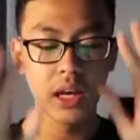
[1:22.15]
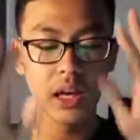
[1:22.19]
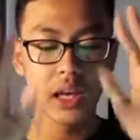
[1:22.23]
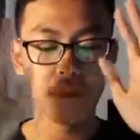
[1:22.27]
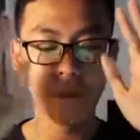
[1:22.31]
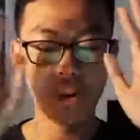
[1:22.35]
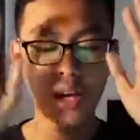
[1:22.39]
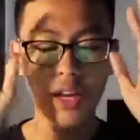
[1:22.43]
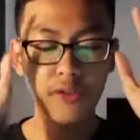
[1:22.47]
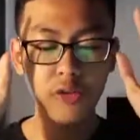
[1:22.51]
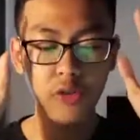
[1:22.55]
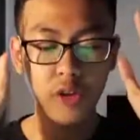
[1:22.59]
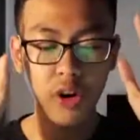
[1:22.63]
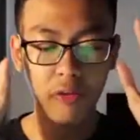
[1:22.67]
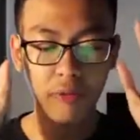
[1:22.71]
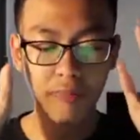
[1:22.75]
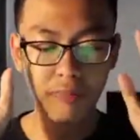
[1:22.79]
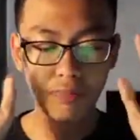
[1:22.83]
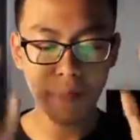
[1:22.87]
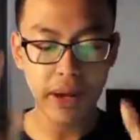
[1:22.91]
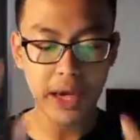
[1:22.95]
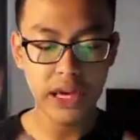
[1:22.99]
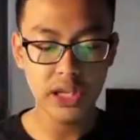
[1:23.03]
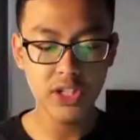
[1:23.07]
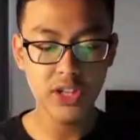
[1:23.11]
Even if you
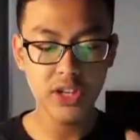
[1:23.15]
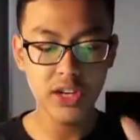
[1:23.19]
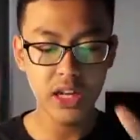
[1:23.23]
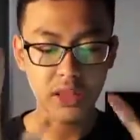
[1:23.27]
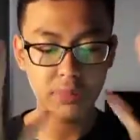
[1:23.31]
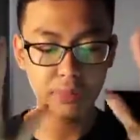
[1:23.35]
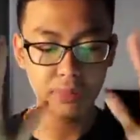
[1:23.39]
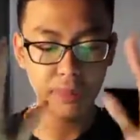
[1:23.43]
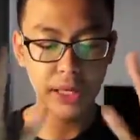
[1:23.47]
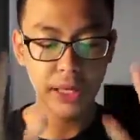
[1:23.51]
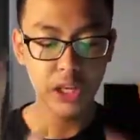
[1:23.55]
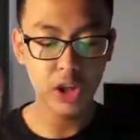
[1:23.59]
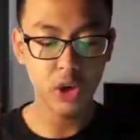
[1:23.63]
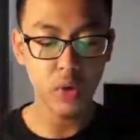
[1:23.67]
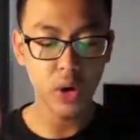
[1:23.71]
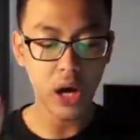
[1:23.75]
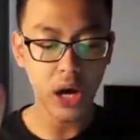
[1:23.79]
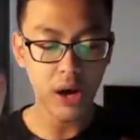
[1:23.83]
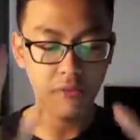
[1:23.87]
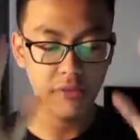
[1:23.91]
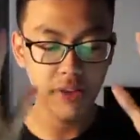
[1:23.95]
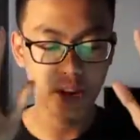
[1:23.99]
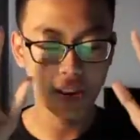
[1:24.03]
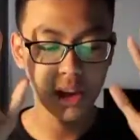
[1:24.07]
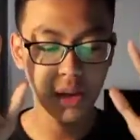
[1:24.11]
have passion that make you
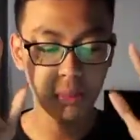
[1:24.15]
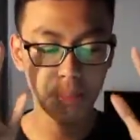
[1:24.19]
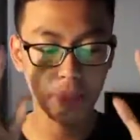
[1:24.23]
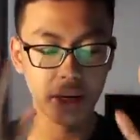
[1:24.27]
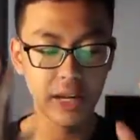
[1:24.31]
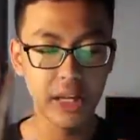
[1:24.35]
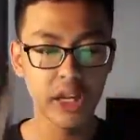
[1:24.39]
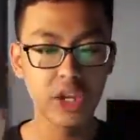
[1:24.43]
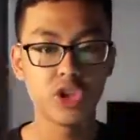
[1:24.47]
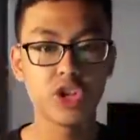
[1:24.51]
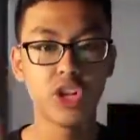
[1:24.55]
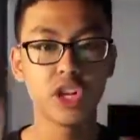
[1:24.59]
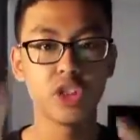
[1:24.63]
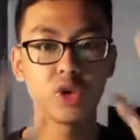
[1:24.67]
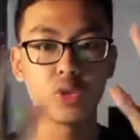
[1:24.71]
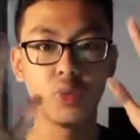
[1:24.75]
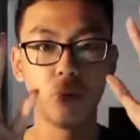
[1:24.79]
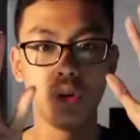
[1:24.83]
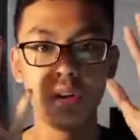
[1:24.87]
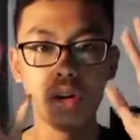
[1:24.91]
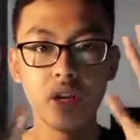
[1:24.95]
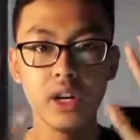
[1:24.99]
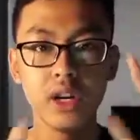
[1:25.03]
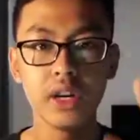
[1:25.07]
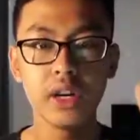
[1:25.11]
have determination to
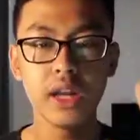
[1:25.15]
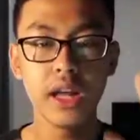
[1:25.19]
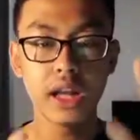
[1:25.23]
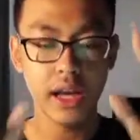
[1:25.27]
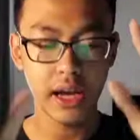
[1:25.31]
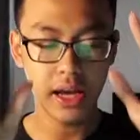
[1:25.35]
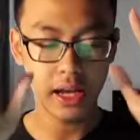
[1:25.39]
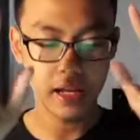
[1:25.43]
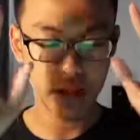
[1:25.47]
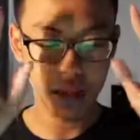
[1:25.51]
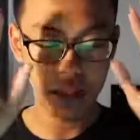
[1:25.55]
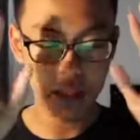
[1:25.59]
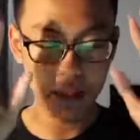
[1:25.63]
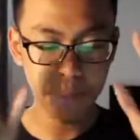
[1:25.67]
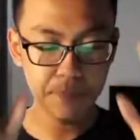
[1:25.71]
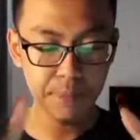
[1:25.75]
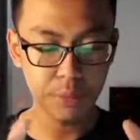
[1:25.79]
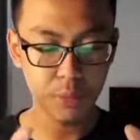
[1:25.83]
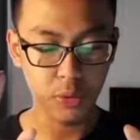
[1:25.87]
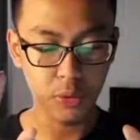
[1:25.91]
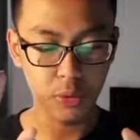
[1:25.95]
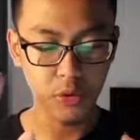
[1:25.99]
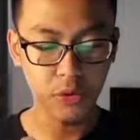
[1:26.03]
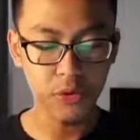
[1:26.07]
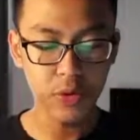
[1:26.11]
learn and
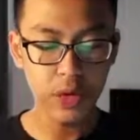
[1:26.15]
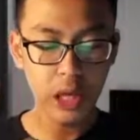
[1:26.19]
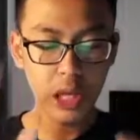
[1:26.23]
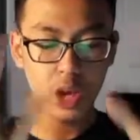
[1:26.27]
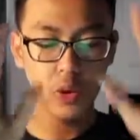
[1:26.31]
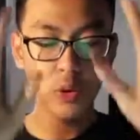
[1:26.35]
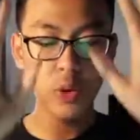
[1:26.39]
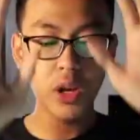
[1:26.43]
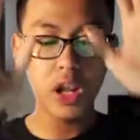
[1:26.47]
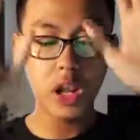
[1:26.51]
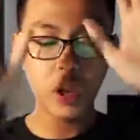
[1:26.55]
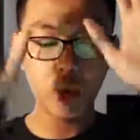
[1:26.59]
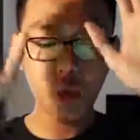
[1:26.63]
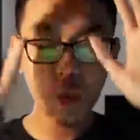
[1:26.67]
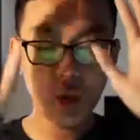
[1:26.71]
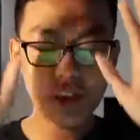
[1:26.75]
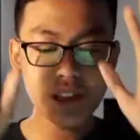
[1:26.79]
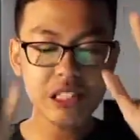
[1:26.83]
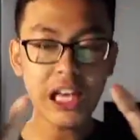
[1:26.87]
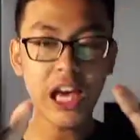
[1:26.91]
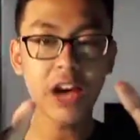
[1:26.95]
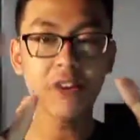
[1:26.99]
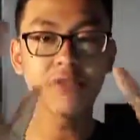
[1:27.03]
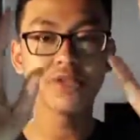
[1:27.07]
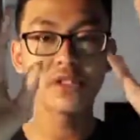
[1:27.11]
improve, you will
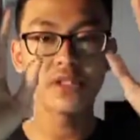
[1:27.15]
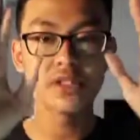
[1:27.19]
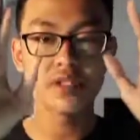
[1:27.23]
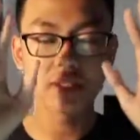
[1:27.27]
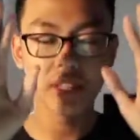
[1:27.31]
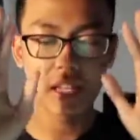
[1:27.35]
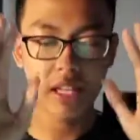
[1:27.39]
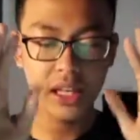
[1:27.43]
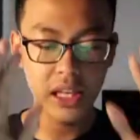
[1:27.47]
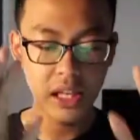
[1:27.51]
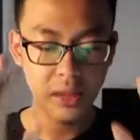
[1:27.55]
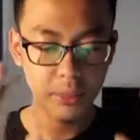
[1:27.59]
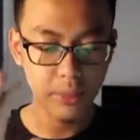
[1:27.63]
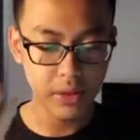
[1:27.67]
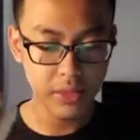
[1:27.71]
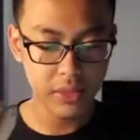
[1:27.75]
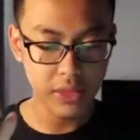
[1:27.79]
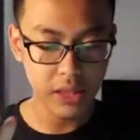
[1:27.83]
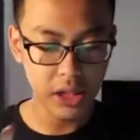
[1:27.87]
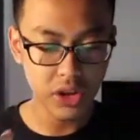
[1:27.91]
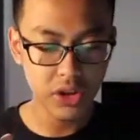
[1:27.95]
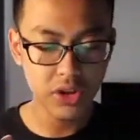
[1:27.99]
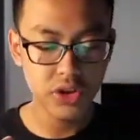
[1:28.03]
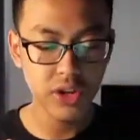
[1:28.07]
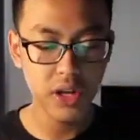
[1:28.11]
always have certain
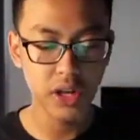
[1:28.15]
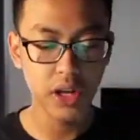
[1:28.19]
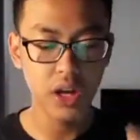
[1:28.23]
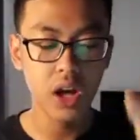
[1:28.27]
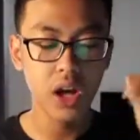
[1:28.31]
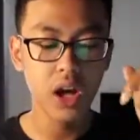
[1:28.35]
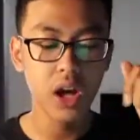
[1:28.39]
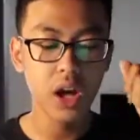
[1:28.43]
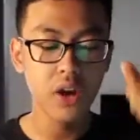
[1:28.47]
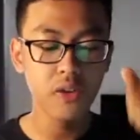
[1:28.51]
limitation.